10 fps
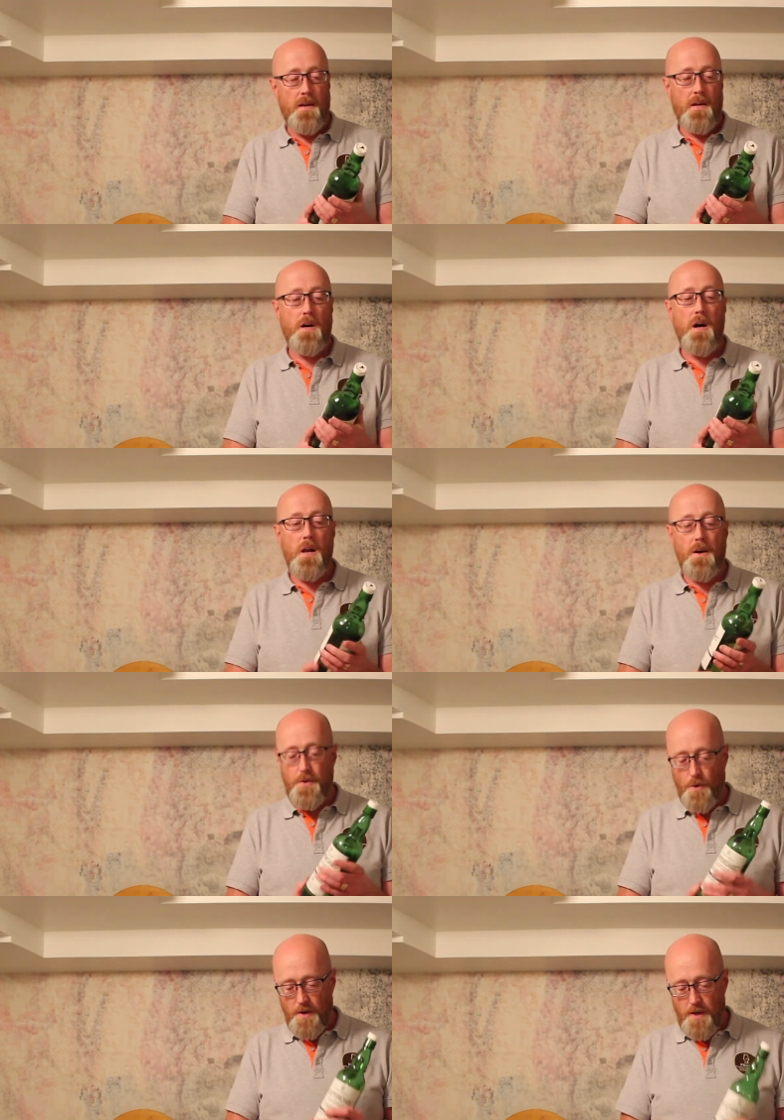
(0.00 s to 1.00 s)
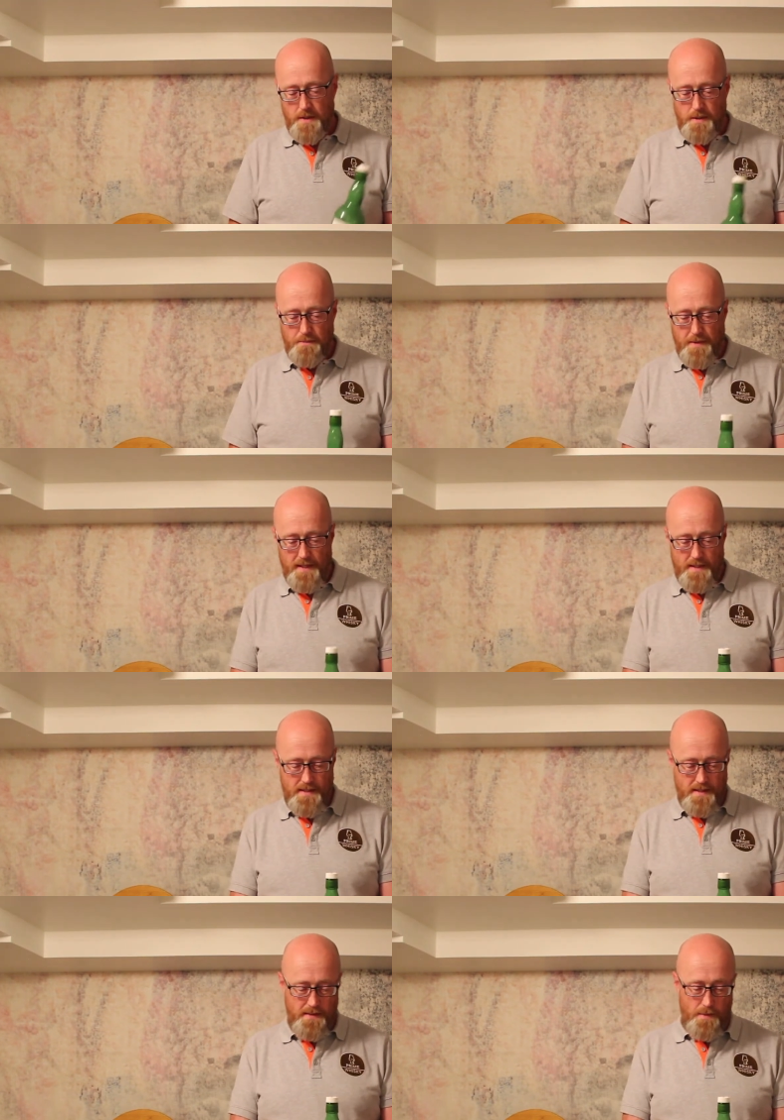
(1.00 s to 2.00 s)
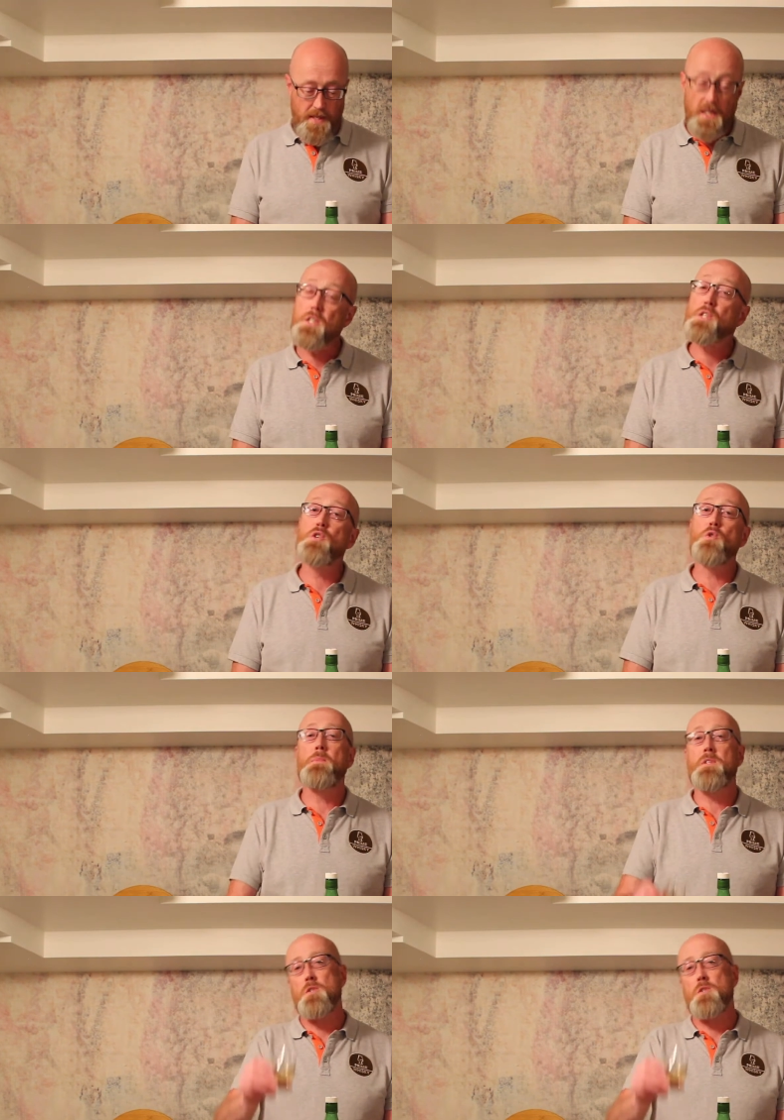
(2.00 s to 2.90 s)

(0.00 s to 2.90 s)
colored or not, but we can assume it's